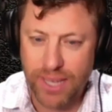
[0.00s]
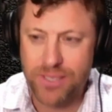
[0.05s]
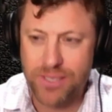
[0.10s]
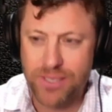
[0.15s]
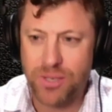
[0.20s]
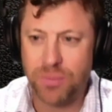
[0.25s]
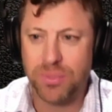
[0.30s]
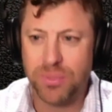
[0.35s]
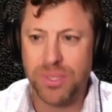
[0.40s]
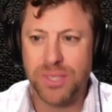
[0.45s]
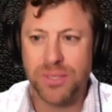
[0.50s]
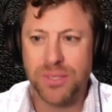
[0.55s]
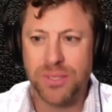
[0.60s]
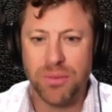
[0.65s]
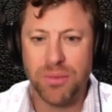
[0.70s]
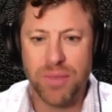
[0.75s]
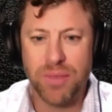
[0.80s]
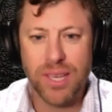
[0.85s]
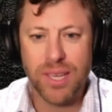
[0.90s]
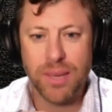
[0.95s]
So please don't
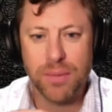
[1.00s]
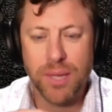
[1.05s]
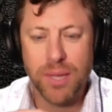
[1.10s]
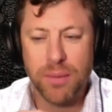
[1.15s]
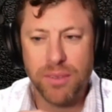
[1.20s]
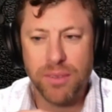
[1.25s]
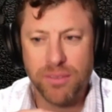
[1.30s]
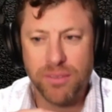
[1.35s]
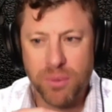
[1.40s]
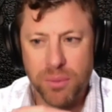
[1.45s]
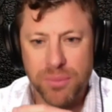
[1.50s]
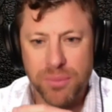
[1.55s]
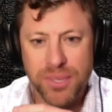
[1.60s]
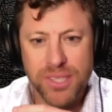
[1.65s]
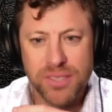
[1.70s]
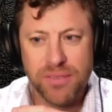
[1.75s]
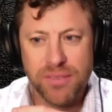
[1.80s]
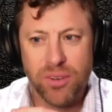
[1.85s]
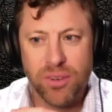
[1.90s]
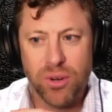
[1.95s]
think I'm coming from a place
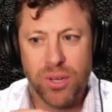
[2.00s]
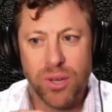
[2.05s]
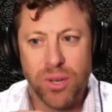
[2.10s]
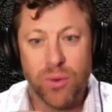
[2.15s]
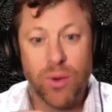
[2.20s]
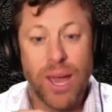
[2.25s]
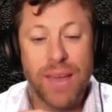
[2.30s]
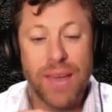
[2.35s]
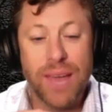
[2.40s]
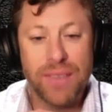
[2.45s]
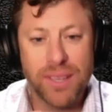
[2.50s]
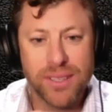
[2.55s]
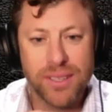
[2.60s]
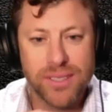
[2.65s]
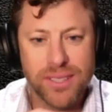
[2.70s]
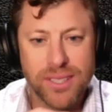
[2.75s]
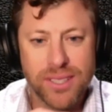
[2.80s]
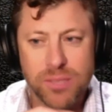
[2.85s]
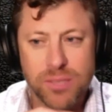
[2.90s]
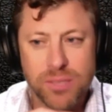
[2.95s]
of already arriving to
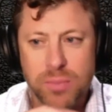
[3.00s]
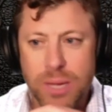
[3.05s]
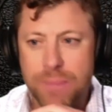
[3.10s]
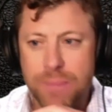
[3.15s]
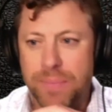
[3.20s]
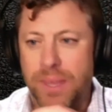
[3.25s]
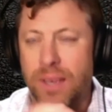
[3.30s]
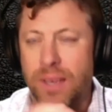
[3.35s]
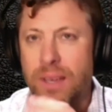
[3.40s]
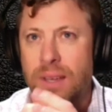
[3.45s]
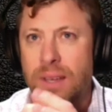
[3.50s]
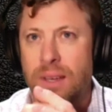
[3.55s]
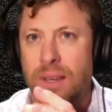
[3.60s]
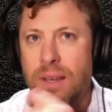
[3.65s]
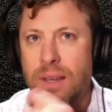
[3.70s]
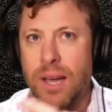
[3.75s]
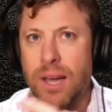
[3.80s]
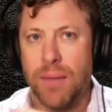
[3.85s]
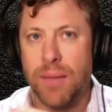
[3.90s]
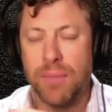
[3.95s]
this, but
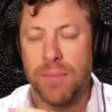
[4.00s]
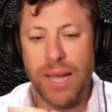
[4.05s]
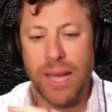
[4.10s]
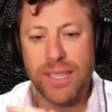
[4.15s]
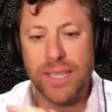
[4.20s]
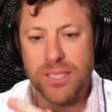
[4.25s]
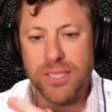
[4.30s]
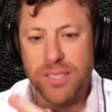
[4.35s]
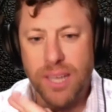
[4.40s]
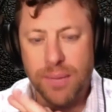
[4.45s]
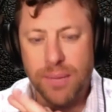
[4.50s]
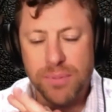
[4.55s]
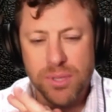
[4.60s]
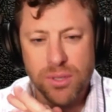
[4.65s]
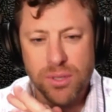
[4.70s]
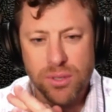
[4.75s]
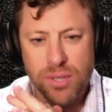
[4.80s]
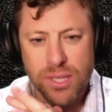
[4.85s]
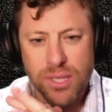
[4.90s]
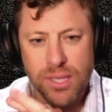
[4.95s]
I just stopped
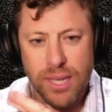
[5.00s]
learning.